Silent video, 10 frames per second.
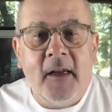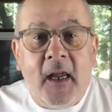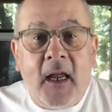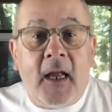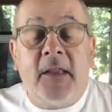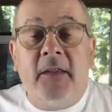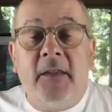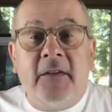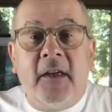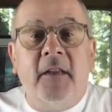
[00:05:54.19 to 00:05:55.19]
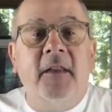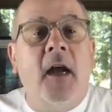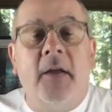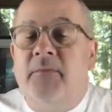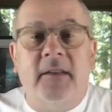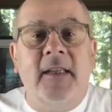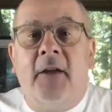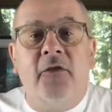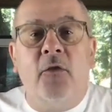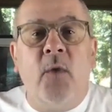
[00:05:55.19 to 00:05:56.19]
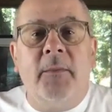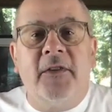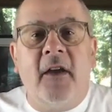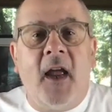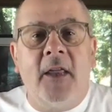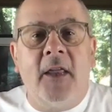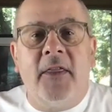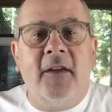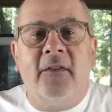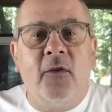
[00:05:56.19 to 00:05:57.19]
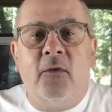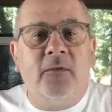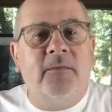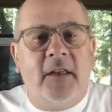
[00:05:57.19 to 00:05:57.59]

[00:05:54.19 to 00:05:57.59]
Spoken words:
The actual website, I think, is called,